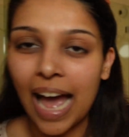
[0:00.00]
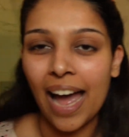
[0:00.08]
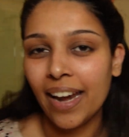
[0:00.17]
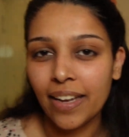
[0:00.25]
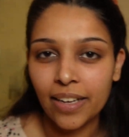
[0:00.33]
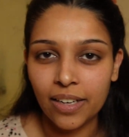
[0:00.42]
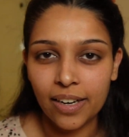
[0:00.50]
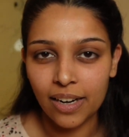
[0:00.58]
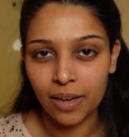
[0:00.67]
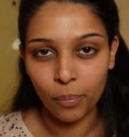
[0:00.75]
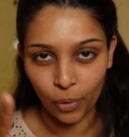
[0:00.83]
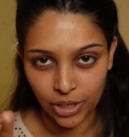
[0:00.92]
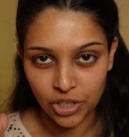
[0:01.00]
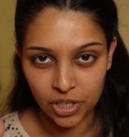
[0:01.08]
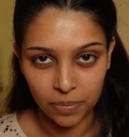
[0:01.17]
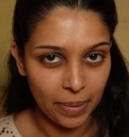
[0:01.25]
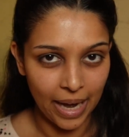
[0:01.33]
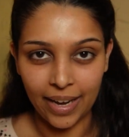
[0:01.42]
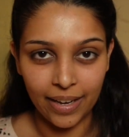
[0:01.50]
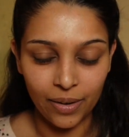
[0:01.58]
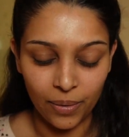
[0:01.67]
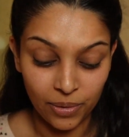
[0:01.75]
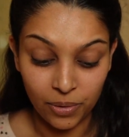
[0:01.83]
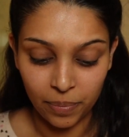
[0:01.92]
adding a little moisture back
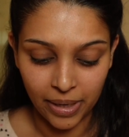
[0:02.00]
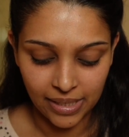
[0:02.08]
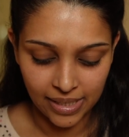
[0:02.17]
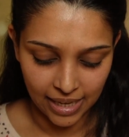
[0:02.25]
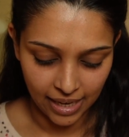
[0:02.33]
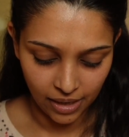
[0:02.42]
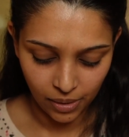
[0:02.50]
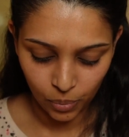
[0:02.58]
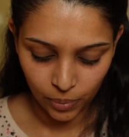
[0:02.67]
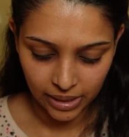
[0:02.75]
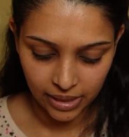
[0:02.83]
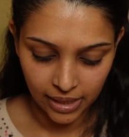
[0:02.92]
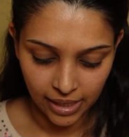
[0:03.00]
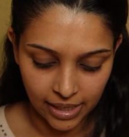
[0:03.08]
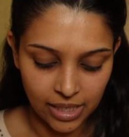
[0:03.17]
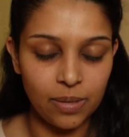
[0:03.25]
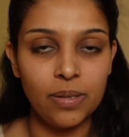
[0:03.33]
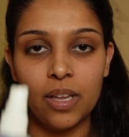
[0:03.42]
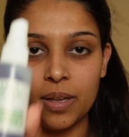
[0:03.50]
onto my skin with this